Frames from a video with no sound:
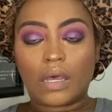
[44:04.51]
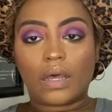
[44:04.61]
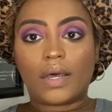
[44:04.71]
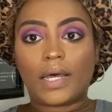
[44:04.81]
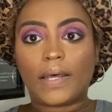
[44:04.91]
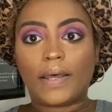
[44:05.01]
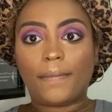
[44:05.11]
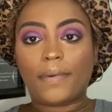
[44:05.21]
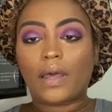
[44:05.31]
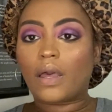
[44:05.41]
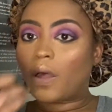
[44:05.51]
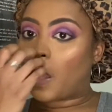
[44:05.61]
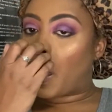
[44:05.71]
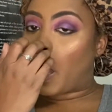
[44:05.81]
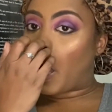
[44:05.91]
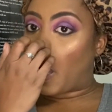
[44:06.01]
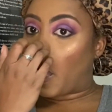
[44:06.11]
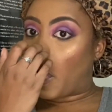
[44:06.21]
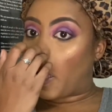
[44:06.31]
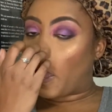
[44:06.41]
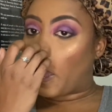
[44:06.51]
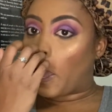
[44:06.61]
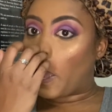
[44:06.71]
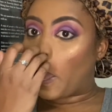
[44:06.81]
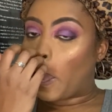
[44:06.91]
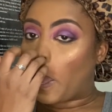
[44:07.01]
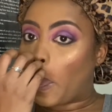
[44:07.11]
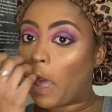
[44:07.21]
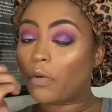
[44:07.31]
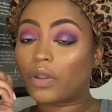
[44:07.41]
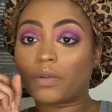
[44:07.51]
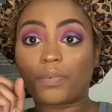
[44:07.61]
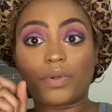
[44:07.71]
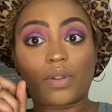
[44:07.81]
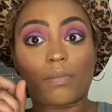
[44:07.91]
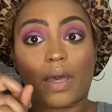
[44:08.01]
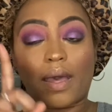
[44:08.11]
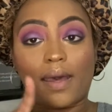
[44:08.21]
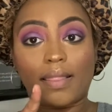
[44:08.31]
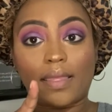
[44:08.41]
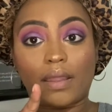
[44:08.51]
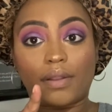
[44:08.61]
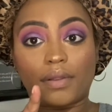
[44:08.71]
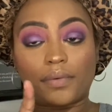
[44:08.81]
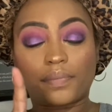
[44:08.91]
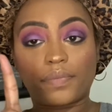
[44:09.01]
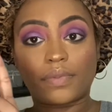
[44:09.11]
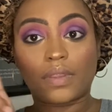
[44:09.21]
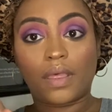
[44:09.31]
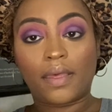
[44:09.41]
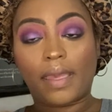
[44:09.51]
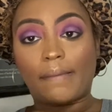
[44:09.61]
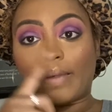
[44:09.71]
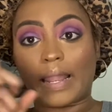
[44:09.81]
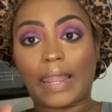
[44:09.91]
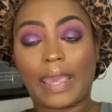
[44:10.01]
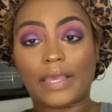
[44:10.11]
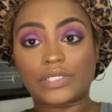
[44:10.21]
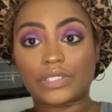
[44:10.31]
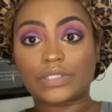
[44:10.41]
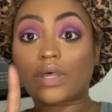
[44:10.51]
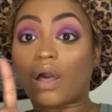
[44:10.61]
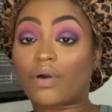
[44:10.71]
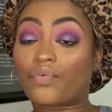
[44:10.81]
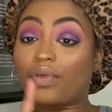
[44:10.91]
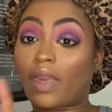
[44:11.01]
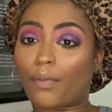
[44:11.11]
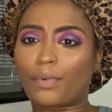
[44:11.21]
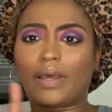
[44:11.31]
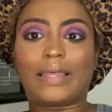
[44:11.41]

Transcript: Um, I I'm going to put on my eyeliner and my lashes off camera